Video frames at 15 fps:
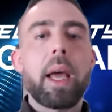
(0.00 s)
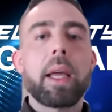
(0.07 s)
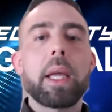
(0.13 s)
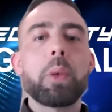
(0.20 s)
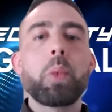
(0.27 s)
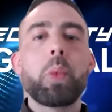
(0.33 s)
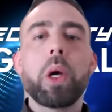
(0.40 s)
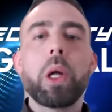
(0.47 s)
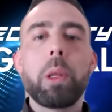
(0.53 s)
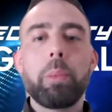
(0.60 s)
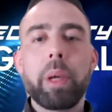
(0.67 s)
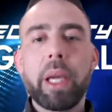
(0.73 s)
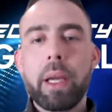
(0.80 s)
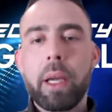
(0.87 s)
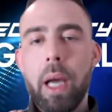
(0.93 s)
it will
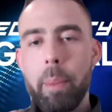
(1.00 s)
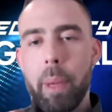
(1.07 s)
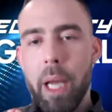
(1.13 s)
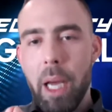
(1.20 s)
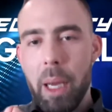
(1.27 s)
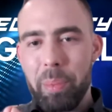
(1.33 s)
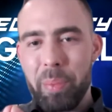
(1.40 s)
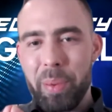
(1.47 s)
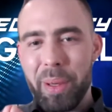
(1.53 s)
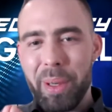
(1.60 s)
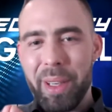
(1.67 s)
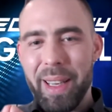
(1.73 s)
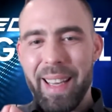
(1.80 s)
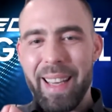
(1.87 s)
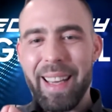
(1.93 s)
be coming up
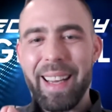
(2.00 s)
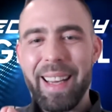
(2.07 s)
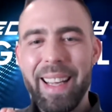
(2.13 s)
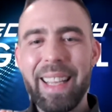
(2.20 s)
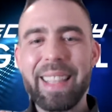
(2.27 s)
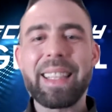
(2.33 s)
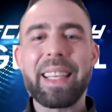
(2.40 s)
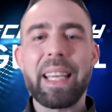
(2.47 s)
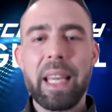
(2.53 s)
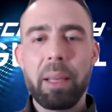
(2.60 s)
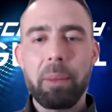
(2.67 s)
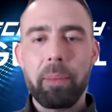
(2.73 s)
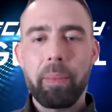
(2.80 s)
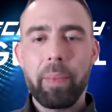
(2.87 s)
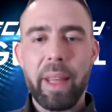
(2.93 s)
in the
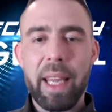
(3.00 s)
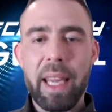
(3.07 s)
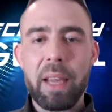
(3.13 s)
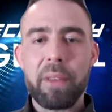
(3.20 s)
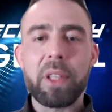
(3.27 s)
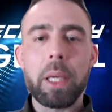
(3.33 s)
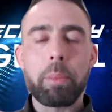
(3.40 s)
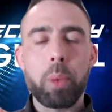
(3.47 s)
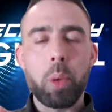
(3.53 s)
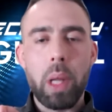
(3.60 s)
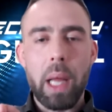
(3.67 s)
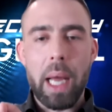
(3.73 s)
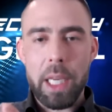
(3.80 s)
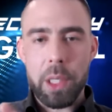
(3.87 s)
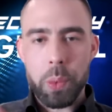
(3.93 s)
EFT
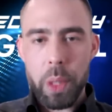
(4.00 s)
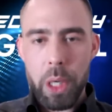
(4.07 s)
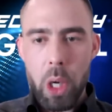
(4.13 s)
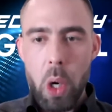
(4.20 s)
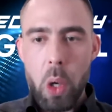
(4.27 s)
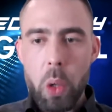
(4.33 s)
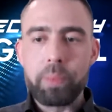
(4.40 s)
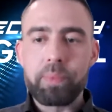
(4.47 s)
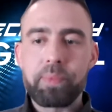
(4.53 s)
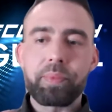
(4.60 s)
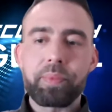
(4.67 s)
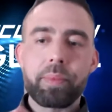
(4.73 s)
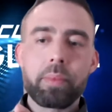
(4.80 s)
pool as we go.